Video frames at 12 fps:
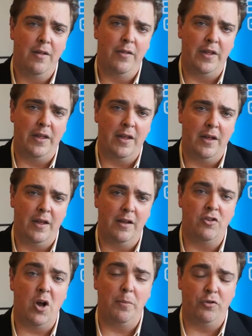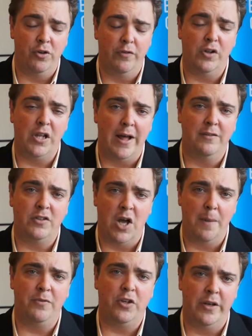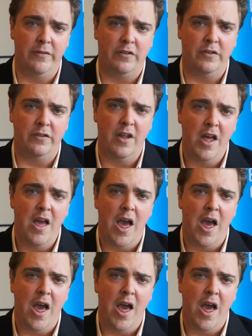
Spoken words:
the adoption of cloud type services,